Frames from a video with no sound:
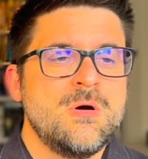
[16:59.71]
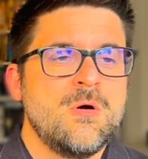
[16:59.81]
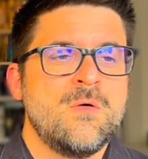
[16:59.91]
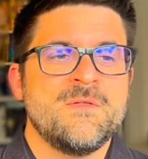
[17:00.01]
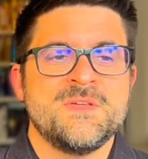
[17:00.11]

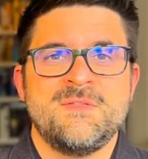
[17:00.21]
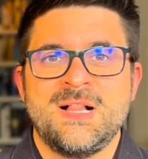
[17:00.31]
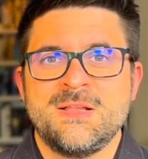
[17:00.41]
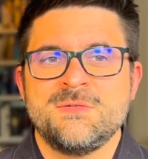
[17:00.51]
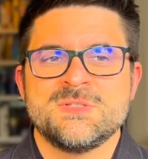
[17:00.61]
over the
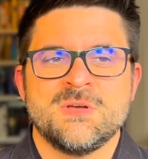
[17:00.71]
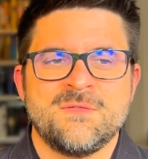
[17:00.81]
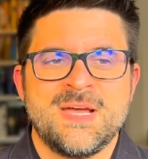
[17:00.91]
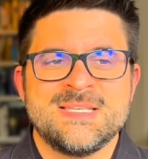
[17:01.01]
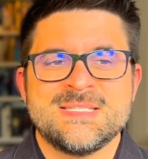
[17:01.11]
values of
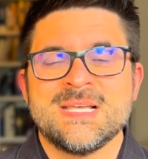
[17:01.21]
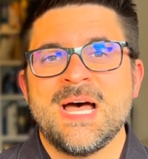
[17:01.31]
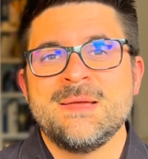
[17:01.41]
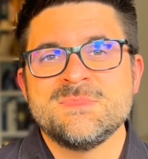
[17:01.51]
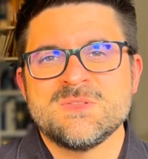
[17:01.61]
s
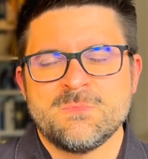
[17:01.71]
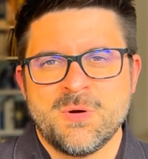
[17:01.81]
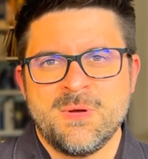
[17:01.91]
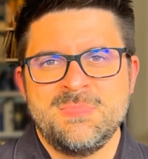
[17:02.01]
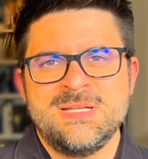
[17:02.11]
times the
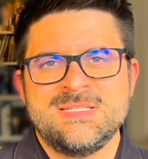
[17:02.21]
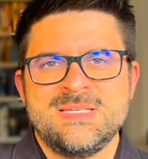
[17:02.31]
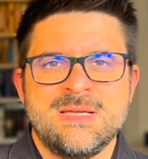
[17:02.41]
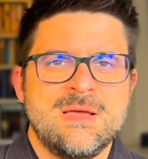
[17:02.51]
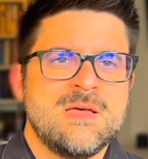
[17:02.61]

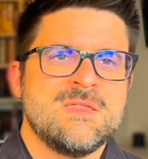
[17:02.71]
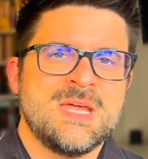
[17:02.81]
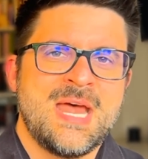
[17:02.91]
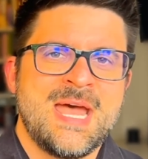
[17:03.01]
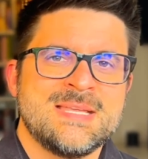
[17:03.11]
probability
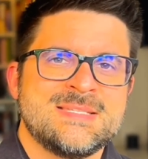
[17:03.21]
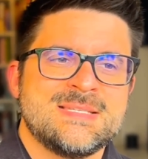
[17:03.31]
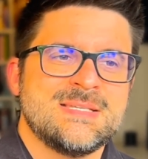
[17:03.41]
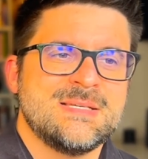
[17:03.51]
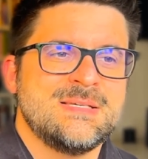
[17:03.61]
that
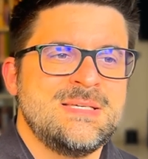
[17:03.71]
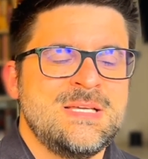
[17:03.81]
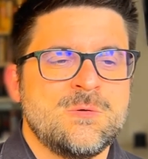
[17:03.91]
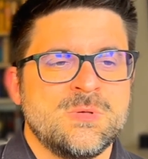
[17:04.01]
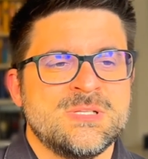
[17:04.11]
s
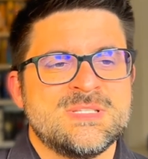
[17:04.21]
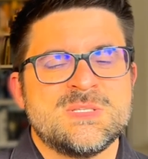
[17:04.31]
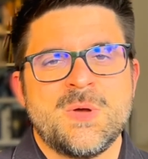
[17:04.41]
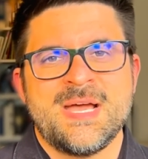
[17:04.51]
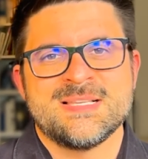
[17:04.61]
equals
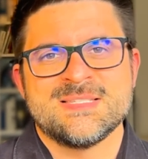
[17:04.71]
to x,